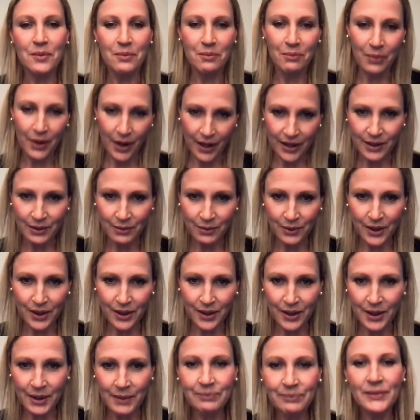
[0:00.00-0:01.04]

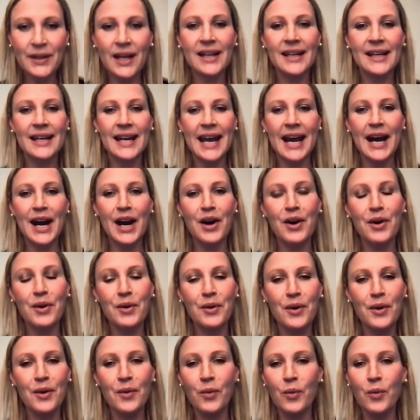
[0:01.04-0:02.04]
Bodywork. Now,